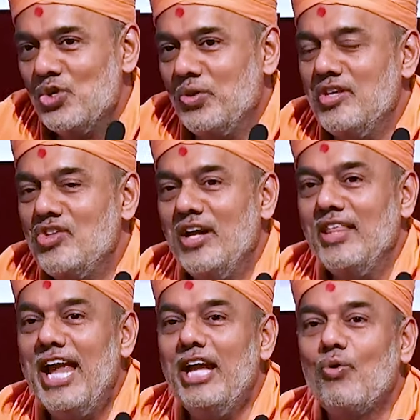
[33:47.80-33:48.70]
so these are
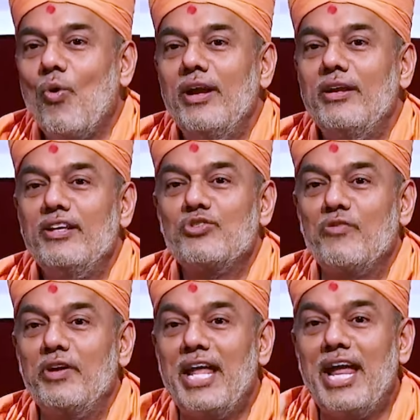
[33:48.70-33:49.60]
the eight qualities
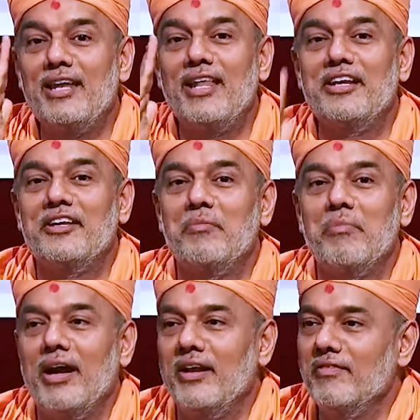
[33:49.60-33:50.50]
of an enlightened
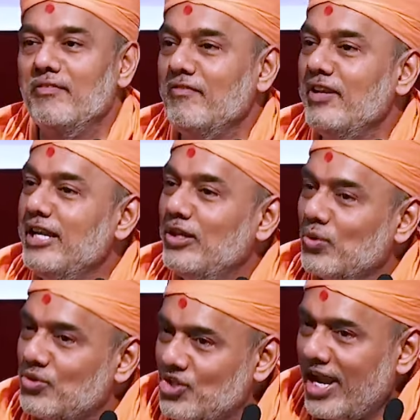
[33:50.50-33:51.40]
mind. We need
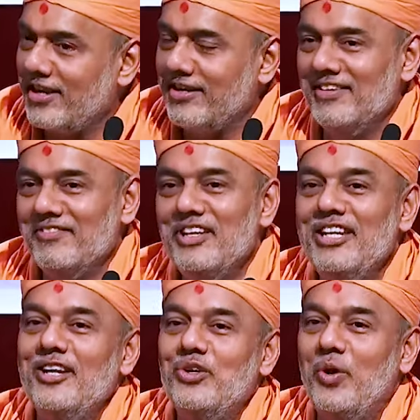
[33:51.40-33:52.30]
to check, we
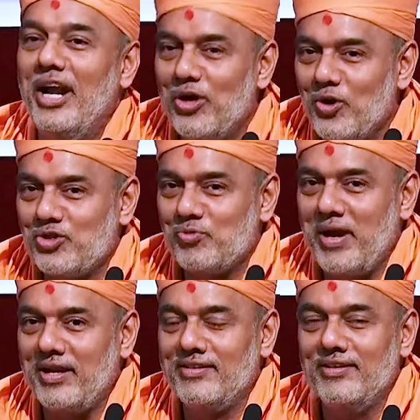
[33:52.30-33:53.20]
need to
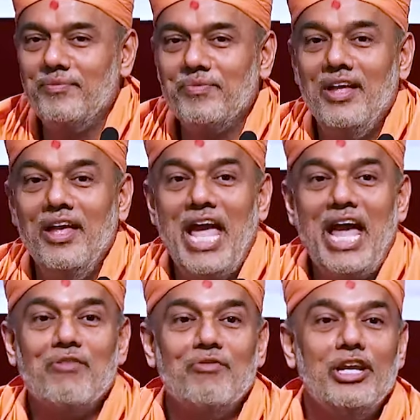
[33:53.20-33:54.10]
introspect,
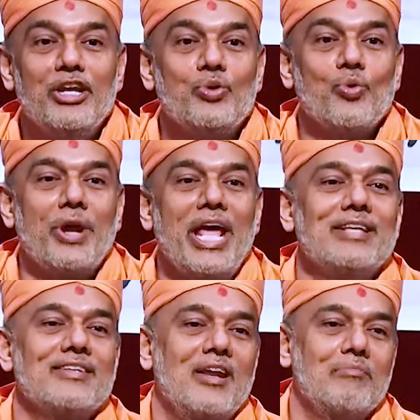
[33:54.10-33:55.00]
and we need to
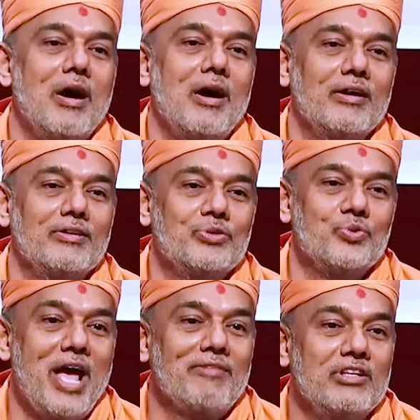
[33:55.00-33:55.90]
raise our bar
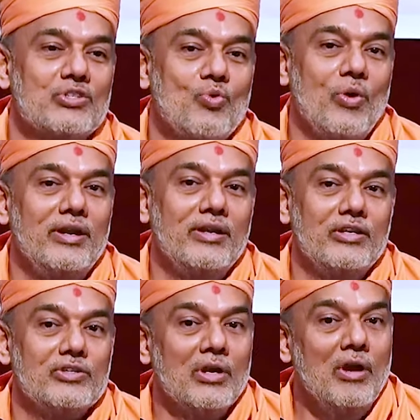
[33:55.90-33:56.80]
to have these
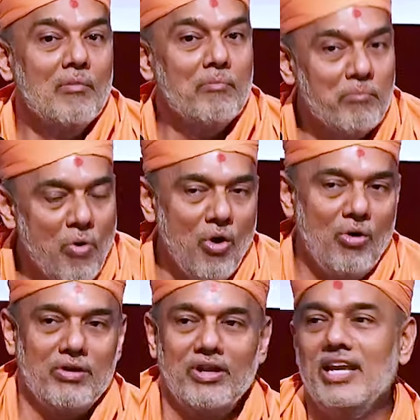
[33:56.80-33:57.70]
qualities
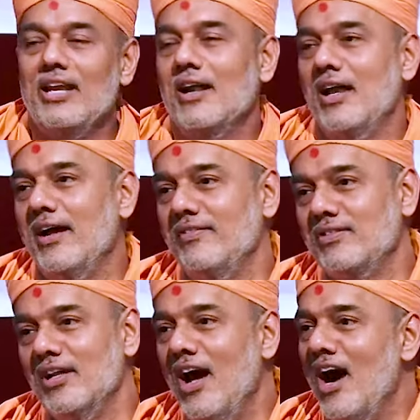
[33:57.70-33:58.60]
more in our
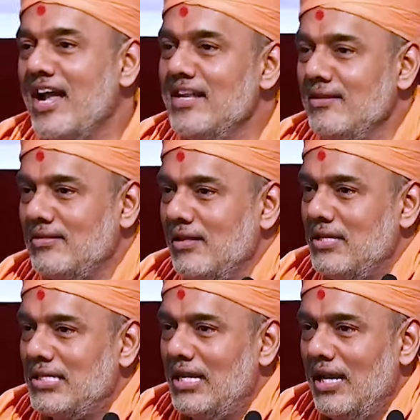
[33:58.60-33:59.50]
lives. Again, just
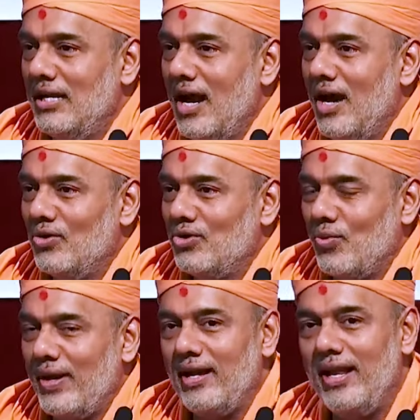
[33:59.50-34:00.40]
listing it out
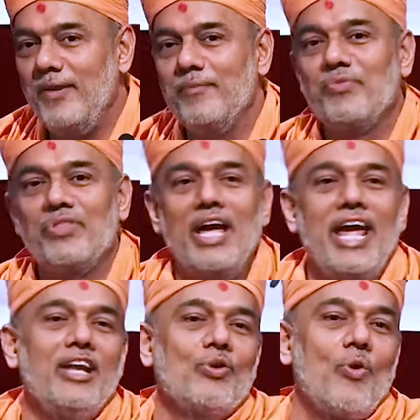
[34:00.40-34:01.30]
quickly the
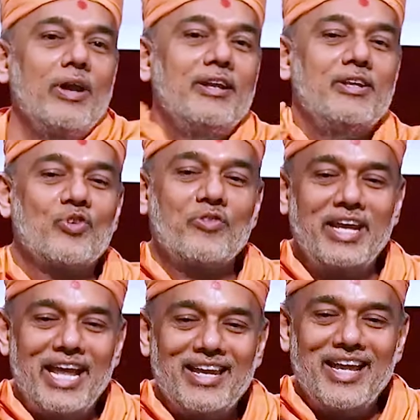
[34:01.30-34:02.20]
eight qualities of
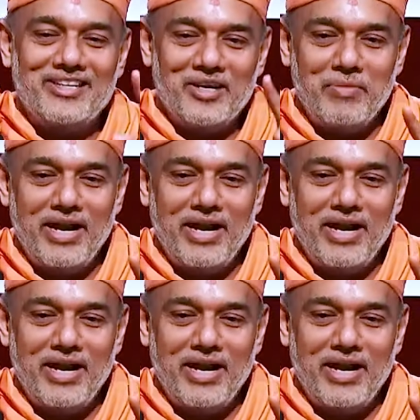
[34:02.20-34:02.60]
an enlightened